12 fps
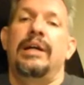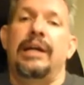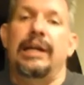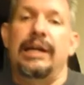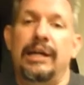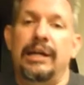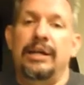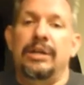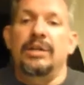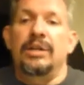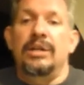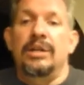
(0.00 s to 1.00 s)
And
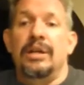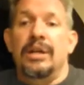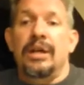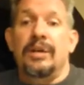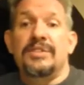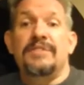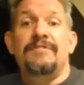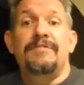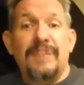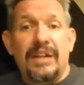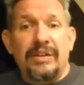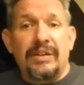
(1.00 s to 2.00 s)
it was a
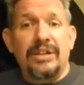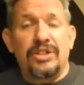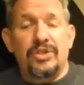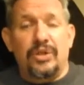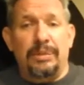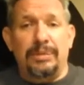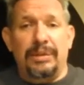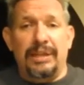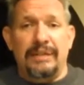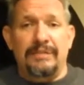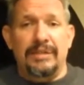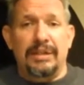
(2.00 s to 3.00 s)
very enjoyable
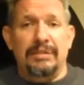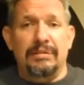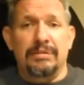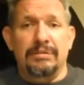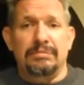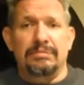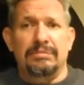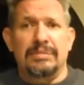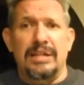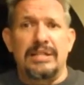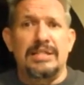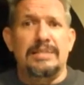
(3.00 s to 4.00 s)
evening
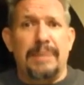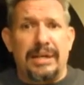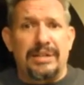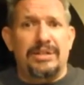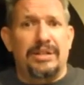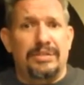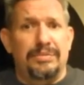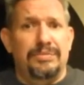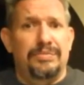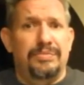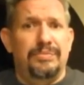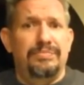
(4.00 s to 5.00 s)
in spite
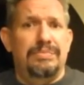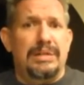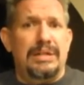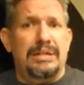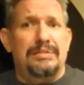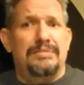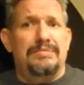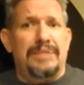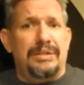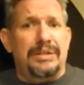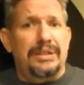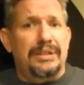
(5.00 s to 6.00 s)
of a
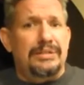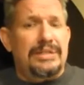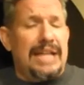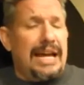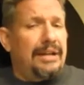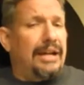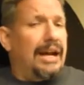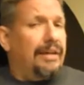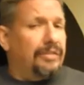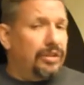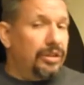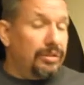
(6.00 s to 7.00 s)
very sad
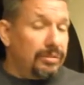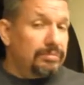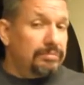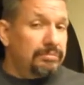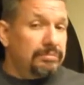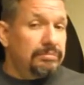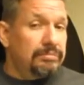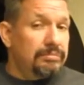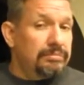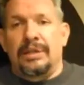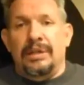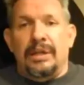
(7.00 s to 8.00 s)
afternoon.
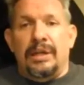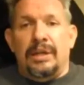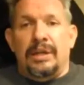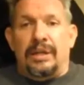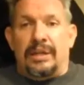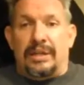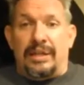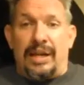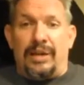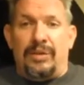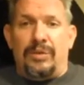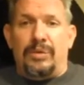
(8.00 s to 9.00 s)
And
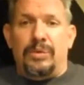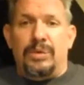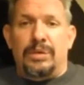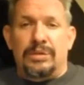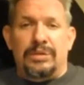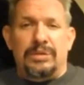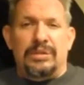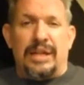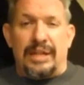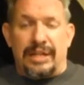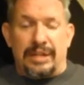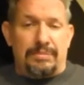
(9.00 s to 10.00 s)
now
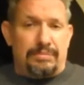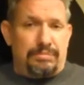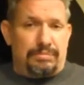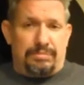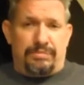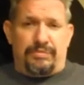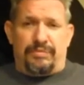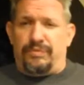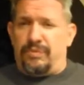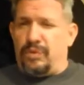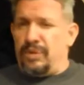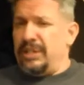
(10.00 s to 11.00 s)
I am
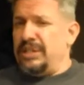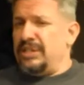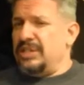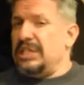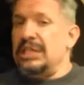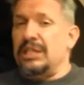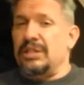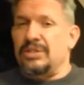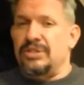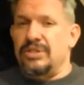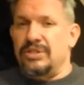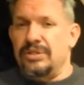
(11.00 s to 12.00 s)

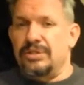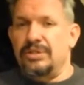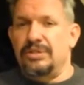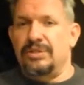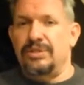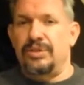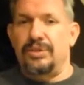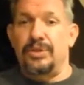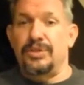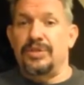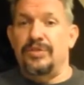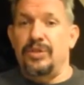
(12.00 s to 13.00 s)
46. So
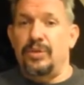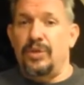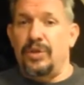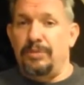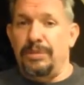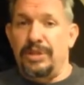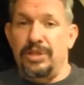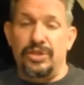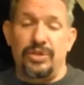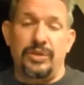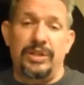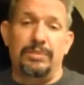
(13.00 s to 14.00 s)
those of you who have been
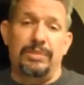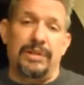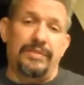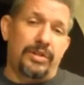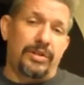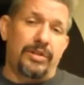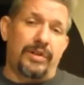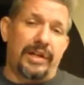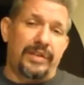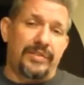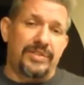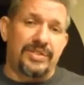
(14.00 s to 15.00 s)
enjoying my
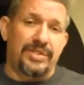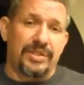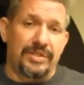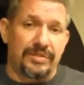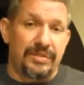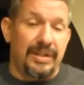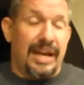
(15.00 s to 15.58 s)
photographs of